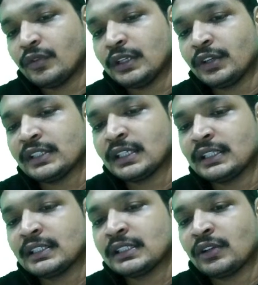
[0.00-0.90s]
You can say
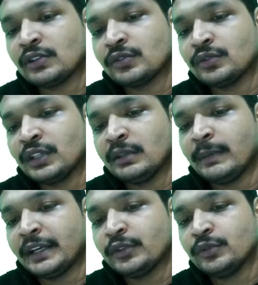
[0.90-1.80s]
this is also by
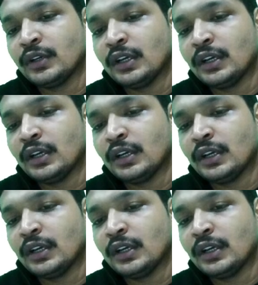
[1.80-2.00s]
2.